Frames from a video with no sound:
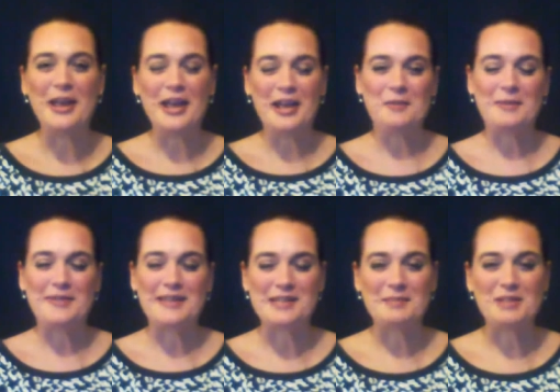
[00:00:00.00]
Everyone,
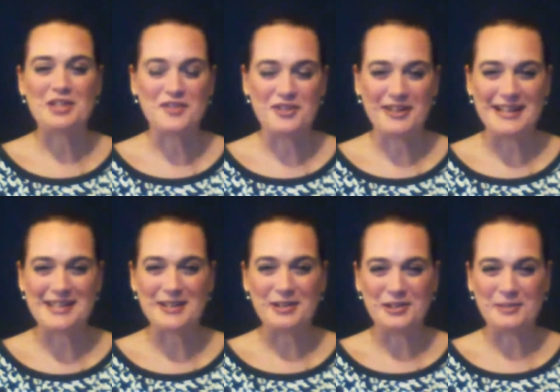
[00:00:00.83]
thanks so much for joining us on
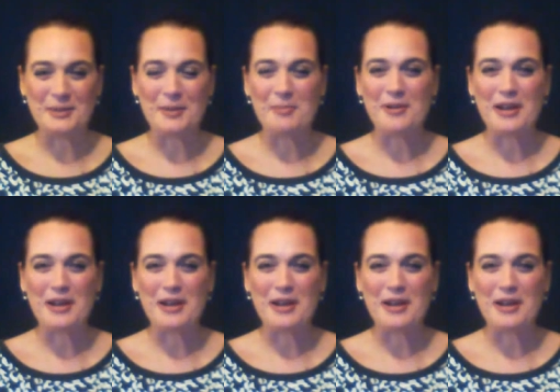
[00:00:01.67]
Ultimate Report.